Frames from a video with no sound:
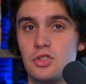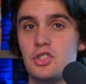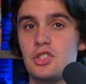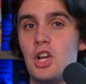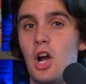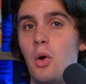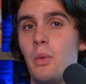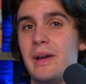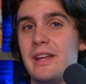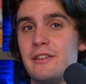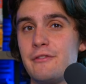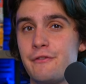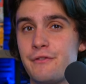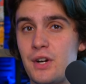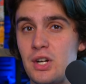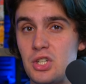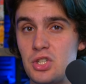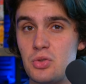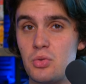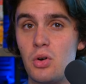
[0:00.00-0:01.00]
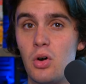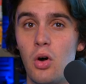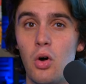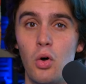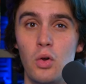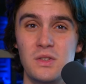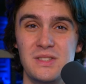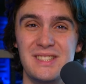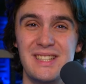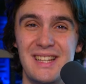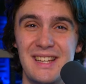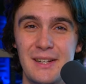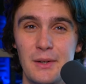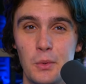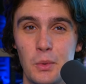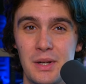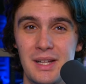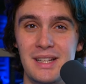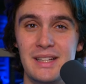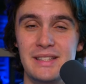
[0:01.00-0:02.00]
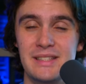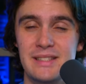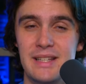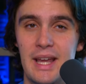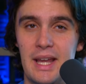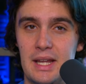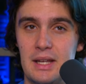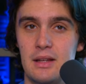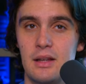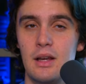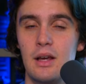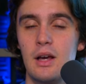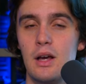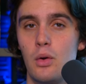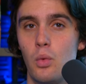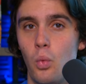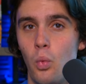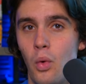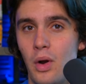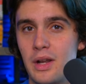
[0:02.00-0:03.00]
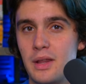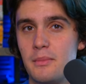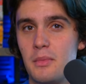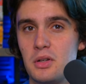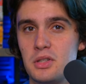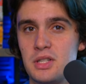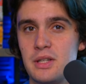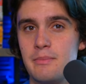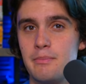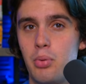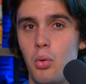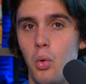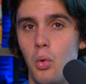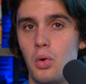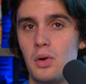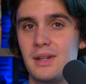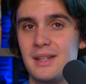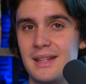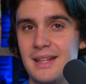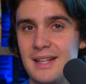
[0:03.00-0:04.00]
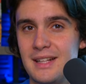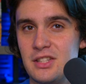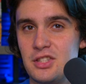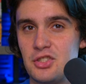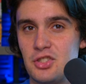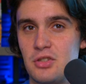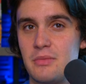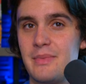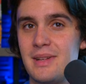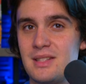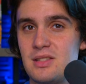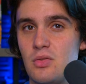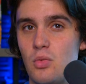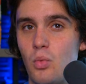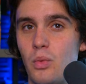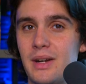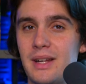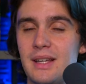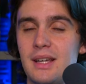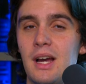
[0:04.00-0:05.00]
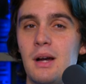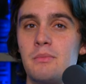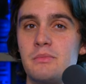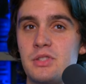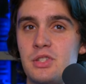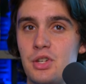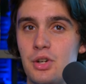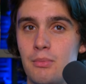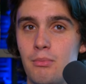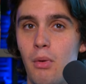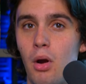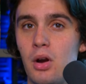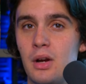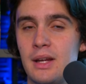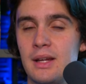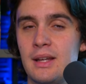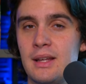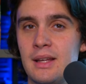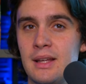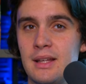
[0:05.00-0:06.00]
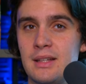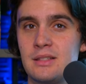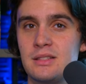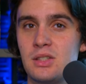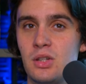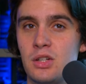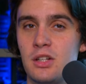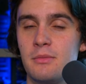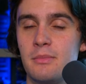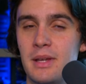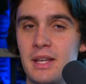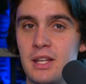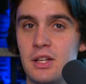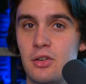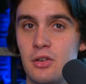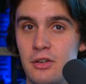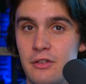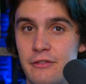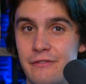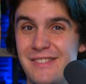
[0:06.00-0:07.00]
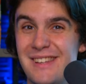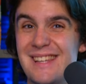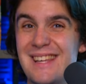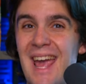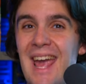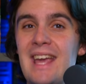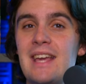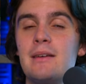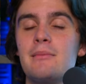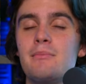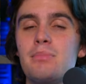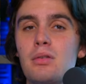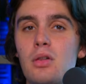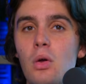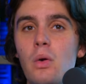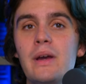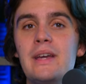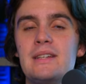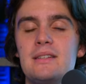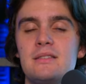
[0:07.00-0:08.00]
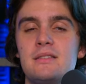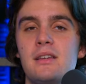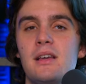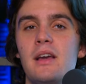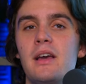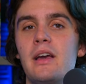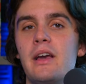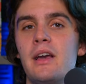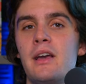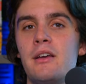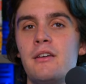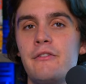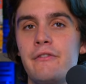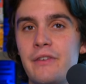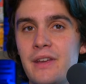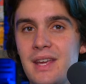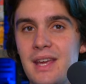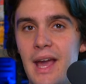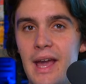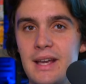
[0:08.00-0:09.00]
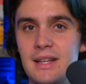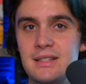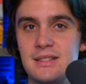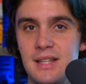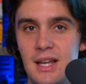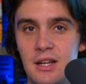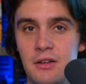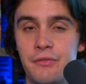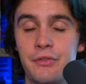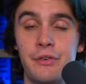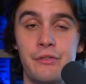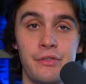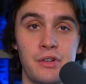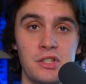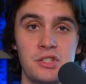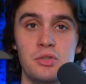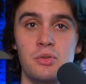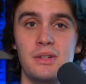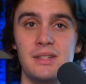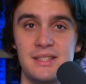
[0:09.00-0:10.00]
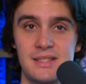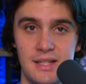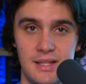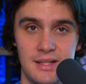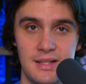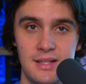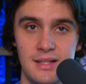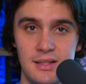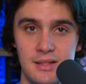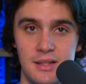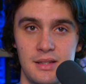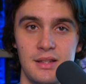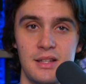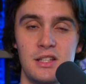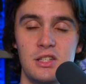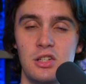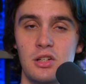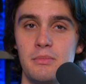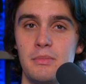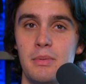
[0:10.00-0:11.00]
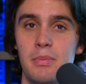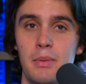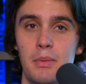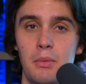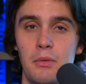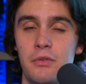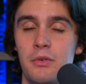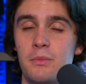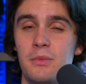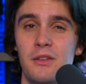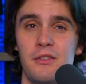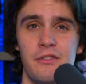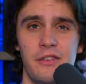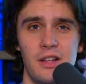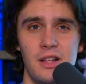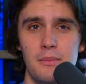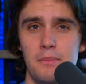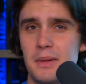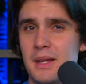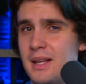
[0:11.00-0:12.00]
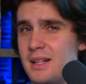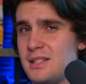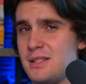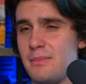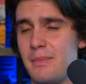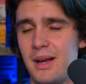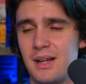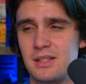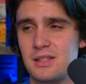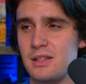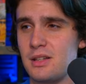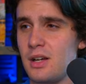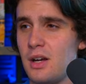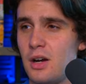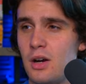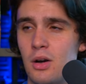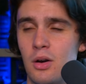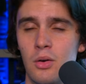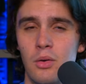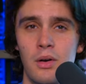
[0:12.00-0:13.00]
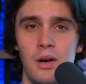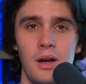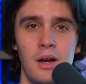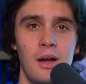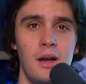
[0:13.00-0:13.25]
So in virtual wholesaling real estate, one of the most important instruments when it comes to your marketing is going to be your VA employees. VAs stand for virtual assistants, and these are going to be people from the Philippines, Mexico,